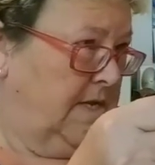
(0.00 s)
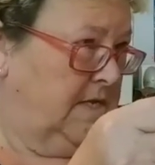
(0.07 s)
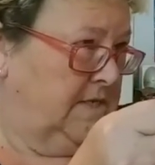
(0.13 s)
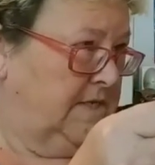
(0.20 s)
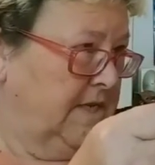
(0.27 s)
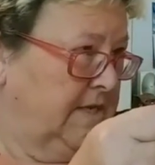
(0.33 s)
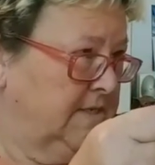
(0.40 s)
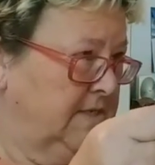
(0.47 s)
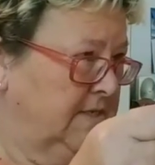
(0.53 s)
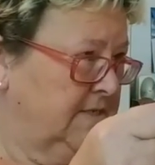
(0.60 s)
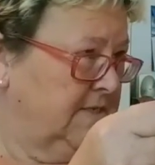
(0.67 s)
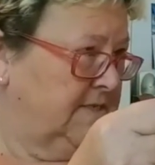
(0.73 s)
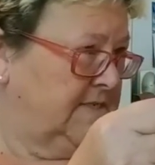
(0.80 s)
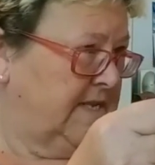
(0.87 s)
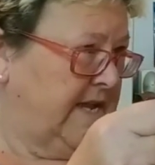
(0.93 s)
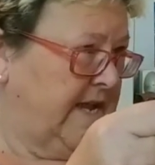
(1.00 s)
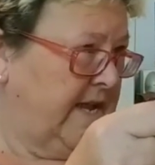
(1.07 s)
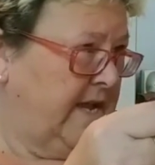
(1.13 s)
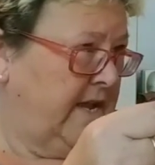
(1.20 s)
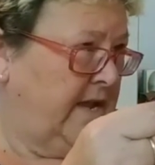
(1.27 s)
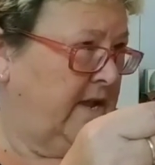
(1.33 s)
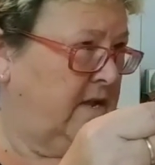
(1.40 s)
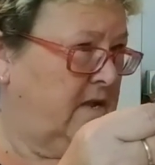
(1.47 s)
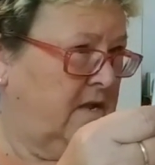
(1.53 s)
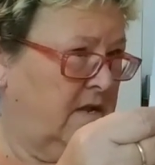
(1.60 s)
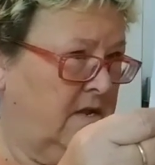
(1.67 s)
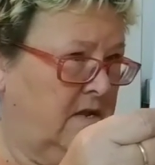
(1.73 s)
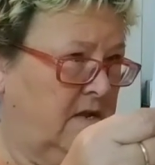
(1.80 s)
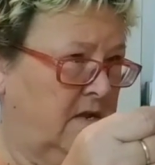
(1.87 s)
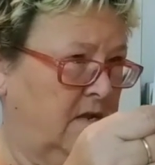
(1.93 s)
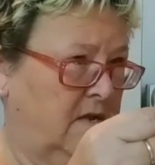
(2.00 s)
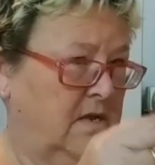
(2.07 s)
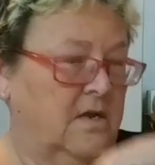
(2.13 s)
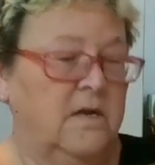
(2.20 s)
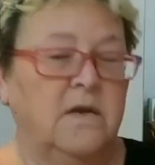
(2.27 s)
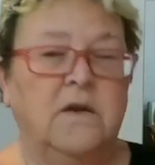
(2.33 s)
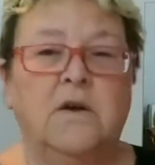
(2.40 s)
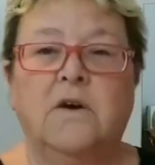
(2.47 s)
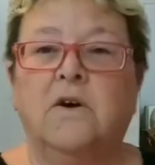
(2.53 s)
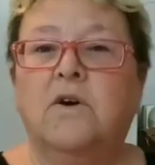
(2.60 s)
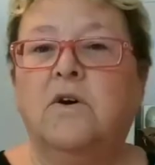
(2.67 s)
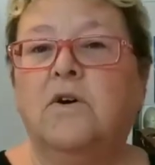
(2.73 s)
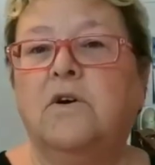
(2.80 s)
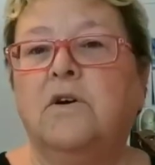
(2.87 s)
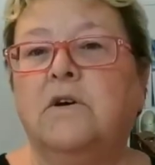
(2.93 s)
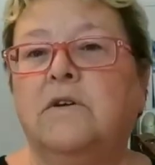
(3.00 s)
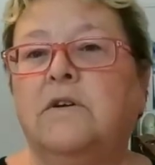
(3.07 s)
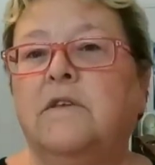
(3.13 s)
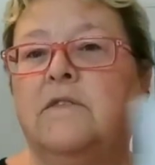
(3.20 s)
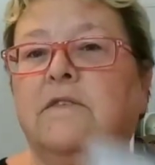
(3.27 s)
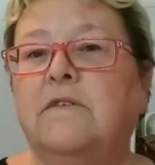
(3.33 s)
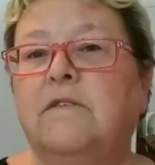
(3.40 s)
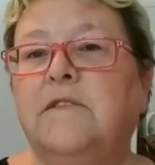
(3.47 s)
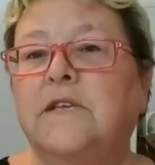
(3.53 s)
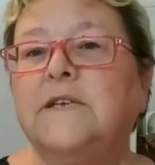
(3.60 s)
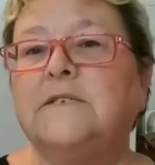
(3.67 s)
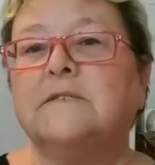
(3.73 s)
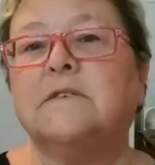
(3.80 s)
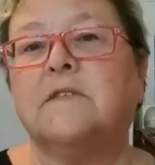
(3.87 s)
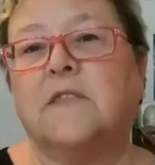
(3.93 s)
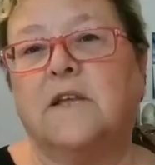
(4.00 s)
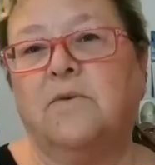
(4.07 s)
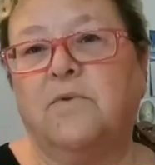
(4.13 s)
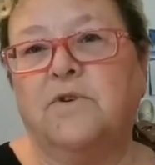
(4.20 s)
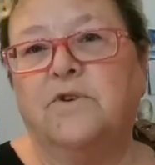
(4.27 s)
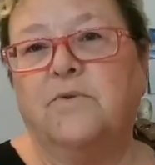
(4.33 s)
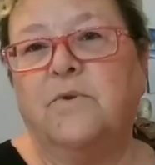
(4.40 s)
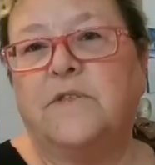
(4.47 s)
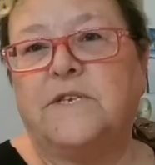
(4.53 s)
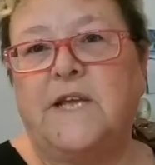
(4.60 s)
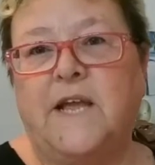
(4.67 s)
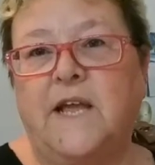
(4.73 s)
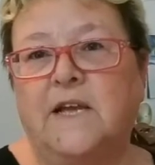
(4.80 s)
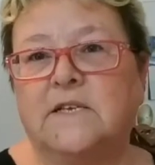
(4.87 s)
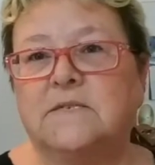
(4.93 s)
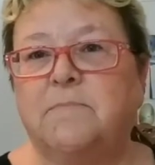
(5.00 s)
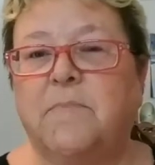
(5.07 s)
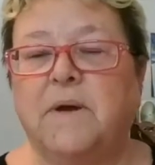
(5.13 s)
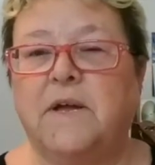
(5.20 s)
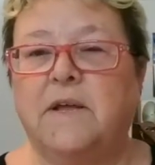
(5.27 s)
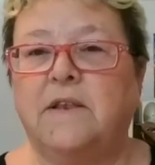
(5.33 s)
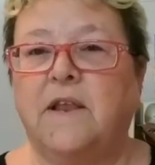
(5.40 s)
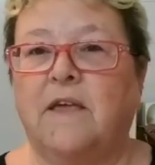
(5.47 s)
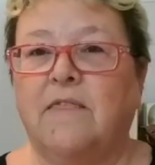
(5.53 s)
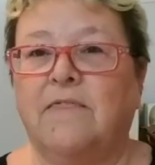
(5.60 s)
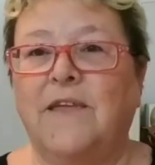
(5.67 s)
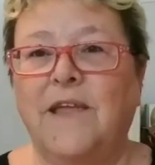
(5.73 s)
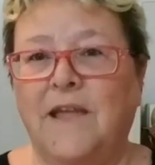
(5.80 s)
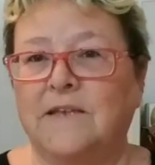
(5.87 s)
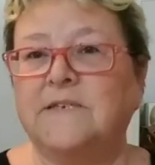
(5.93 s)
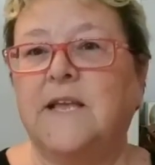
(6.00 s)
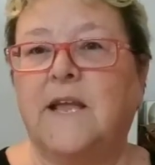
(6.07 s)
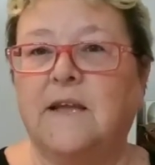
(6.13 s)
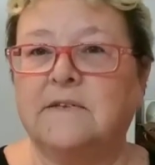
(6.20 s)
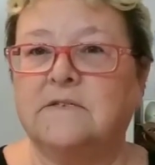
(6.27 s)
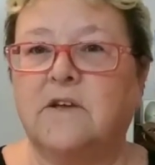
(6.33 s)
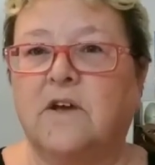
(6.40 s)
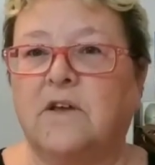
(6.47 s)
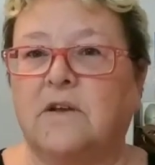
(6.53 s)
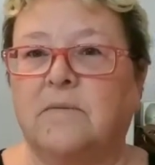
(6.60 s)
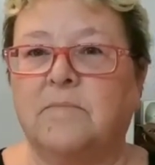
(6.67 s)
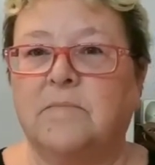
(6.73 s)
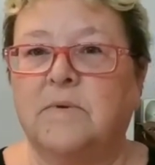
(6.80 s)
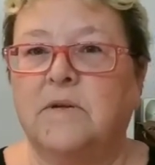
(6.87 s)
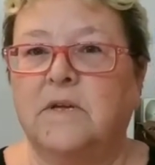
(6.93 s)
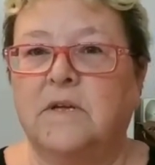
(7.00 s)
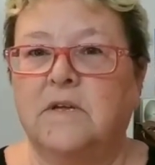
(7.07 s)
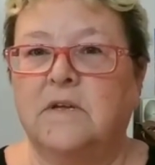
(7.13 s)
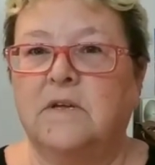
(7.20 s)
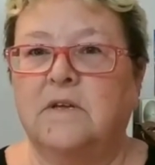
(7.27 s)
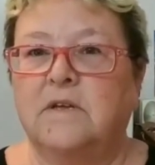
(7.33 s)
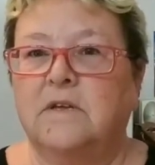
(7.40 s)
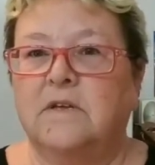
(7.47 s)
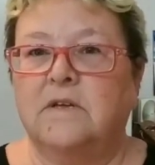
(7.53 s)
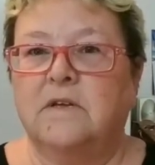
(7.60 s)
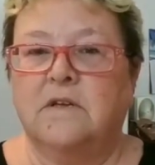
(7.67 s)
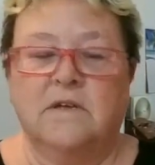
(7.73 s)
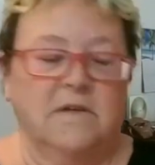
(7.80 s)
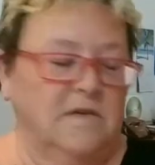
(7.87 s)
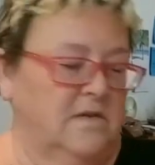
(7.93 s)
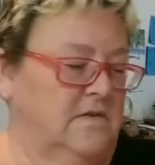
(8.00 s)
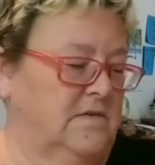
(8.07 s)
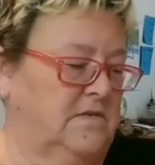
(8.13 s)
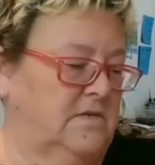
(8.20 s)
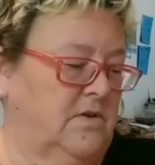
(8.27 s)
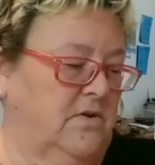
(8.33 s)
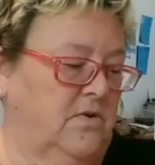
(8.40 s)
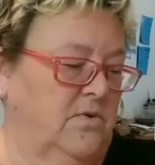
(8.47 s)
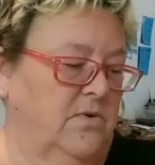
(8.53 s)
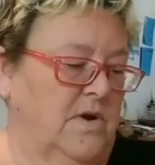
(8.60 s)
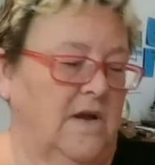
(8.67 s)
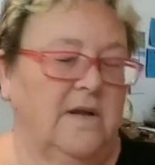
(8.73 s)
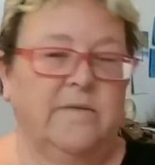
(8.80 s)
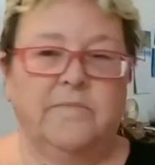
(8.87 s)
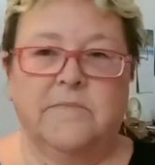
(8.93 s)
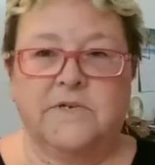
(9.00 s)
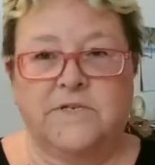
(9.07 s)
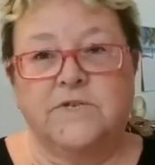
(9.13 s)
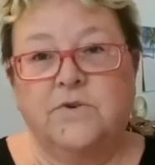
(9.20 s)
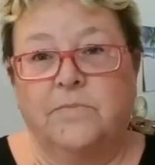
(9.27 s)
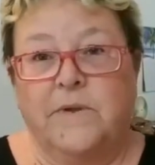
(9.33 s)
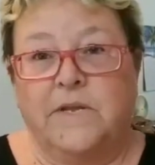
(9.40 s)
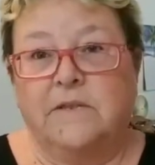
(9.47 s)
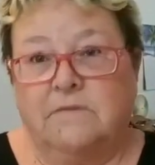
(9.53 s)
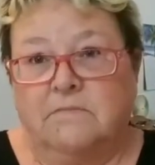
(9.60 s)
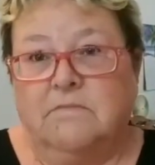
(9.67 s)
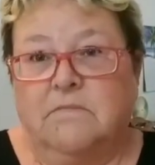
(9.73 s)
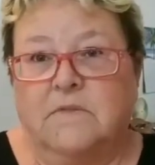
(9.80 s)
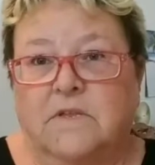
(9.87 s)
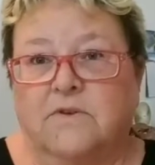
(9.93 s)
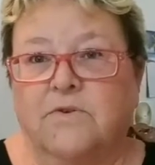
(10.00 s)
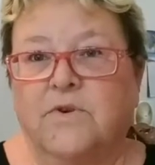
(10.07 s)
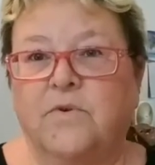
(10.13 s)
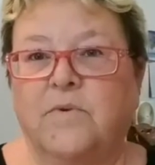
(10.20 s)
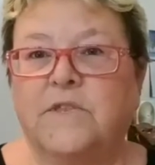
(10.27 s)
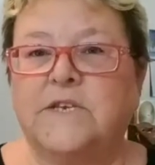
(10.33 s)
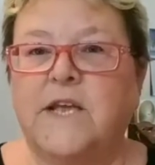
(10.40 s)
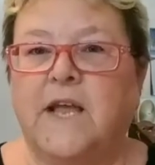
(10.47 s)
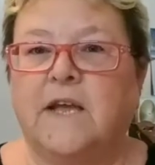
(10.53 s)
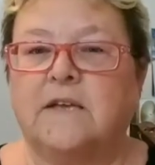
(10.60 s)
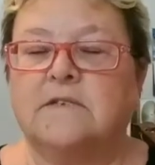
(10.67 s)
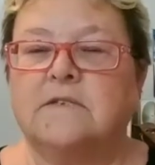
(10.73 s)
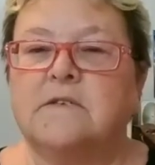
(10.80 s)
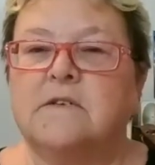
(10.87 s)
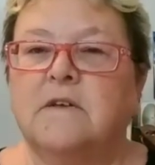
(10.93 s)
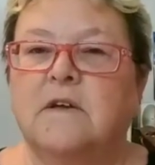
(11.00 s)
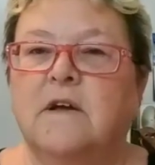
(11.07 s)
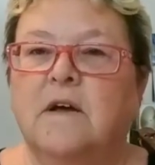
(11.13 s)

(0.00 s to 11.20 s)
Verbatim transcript: it doesn't say on the list that they were new with tags, but they had tags on them, so I'm assuming they're new with tags.